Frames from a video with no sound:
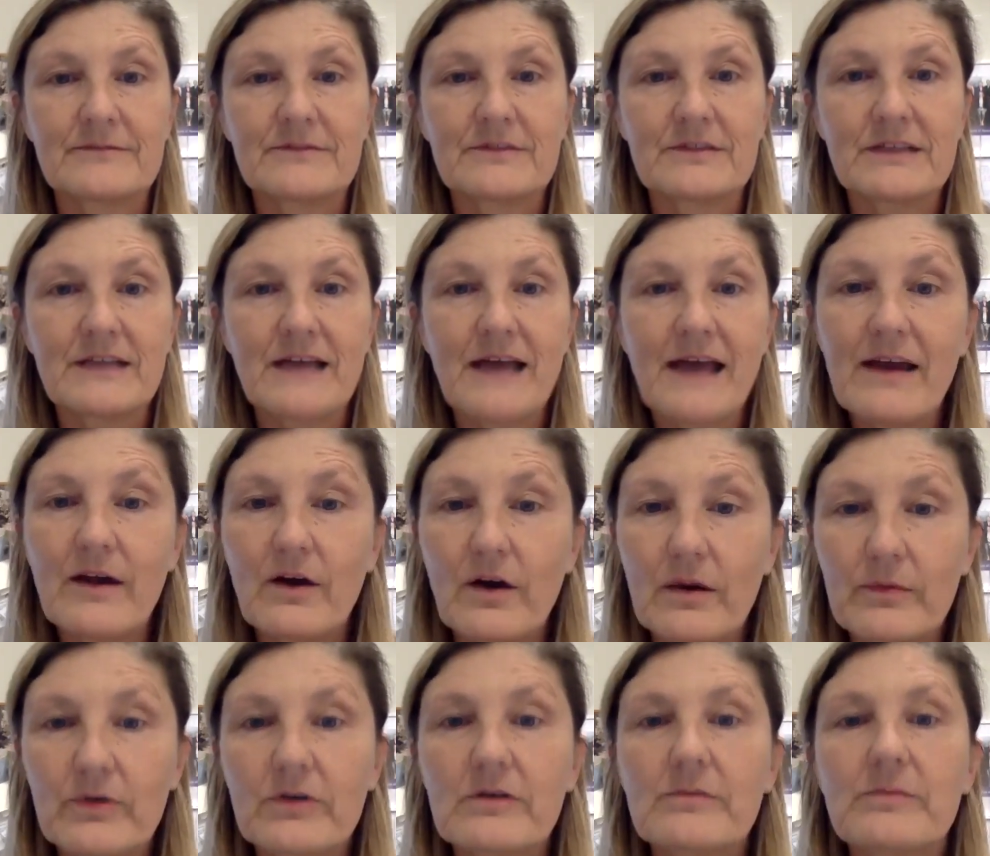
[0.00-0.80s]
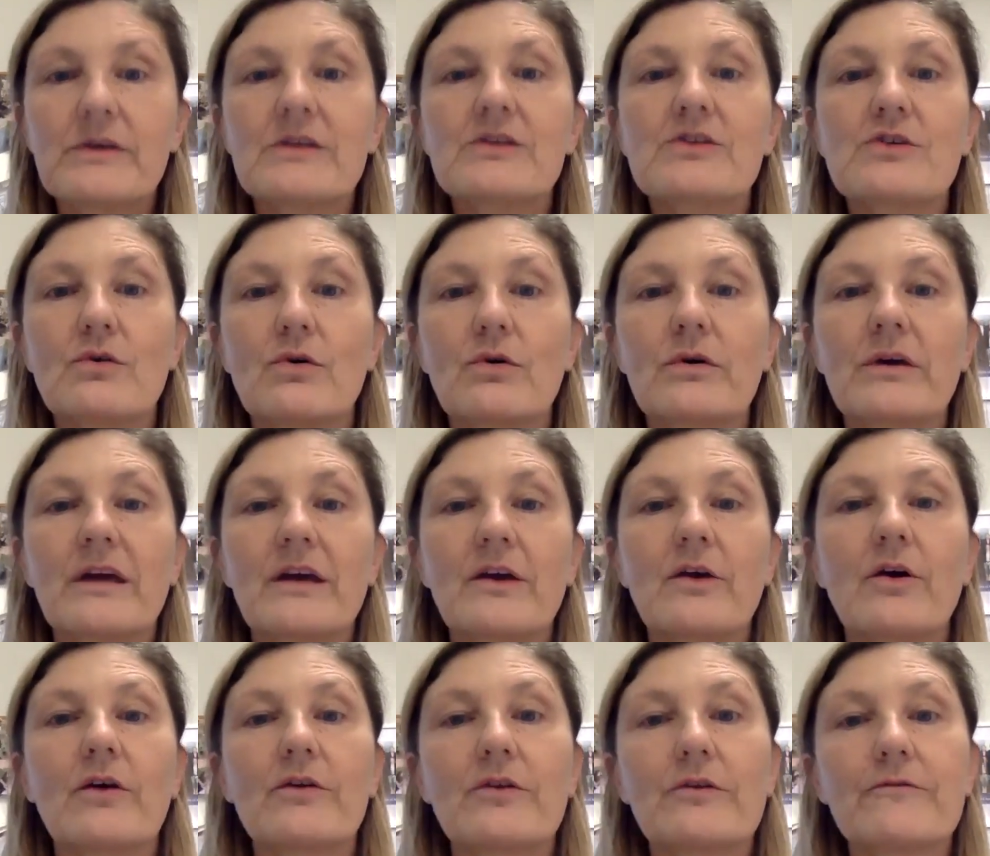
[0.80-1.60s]
Today I'm going to be
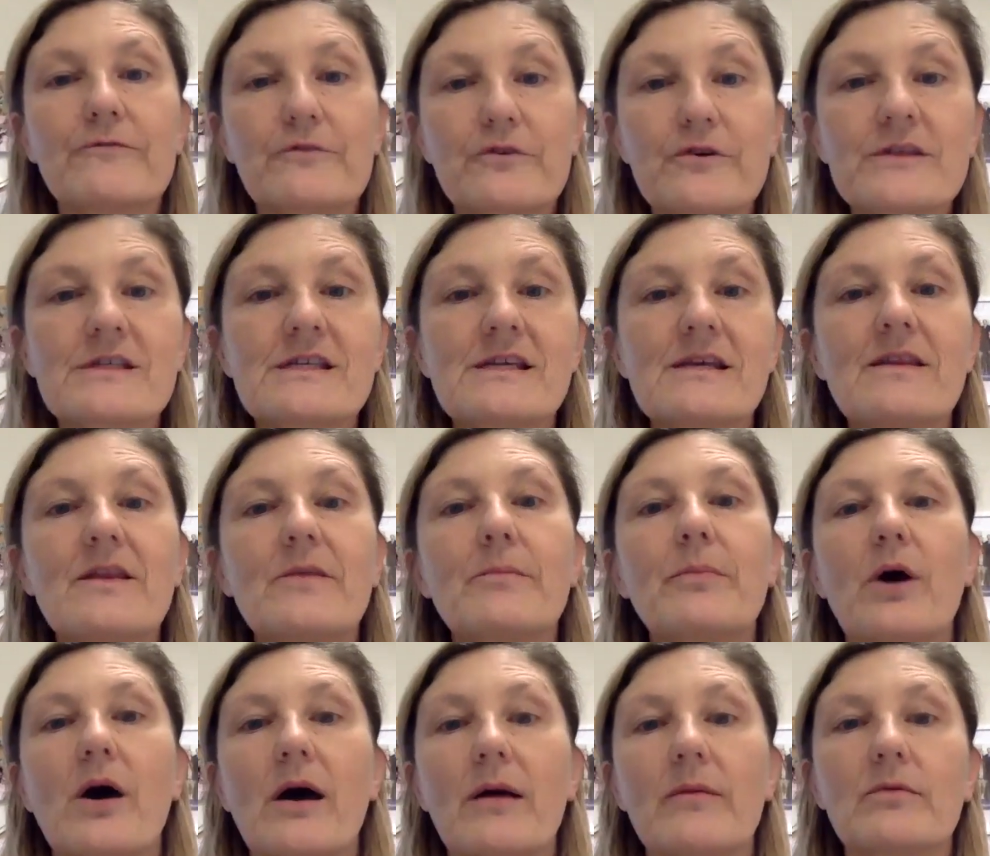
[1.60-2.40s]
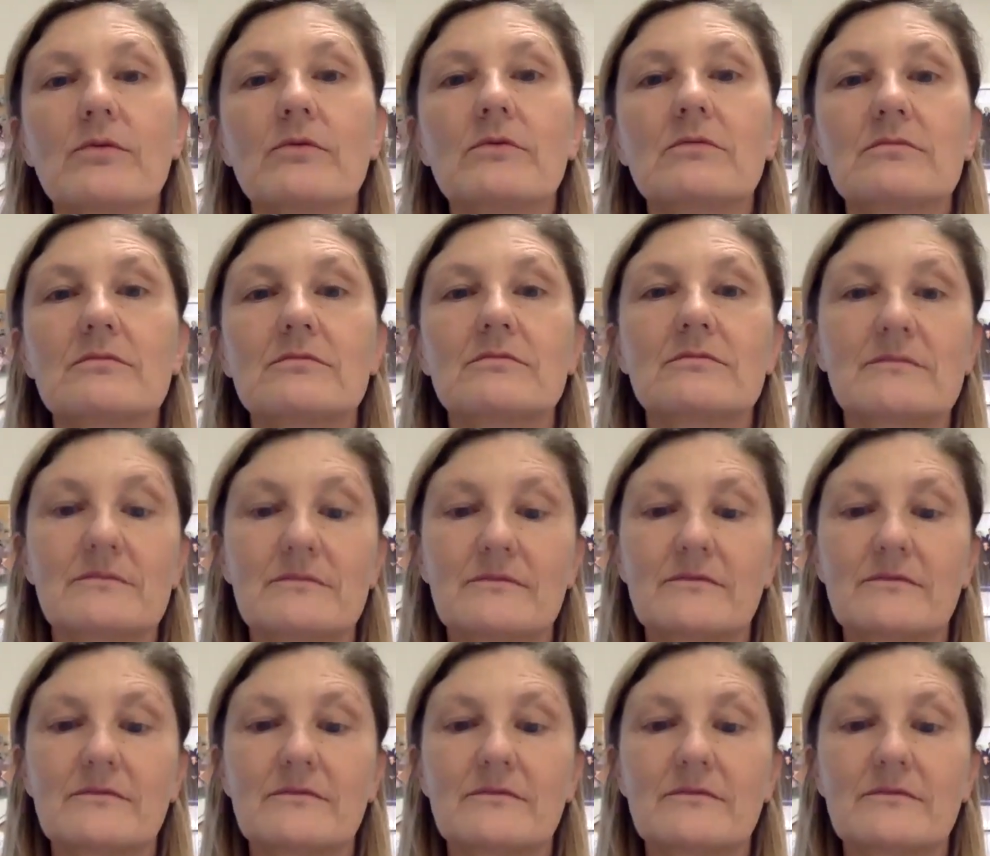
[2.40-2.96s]
talking on the verse in the Bible